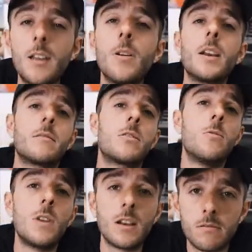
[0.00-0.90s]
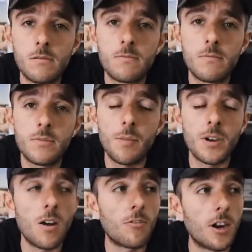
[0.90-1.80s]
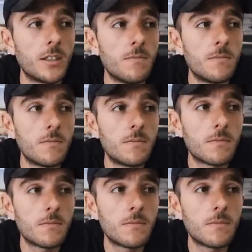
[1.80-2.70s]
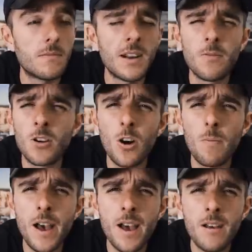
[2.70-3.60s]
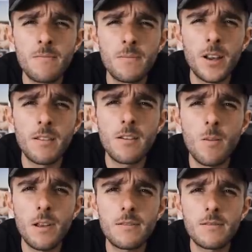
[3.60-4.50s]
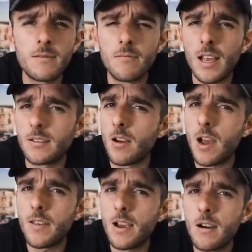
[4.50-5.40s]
Anyway, cool wheels, shame you can't ride them. Anyone got a pair? Put it in the comments, let us know how they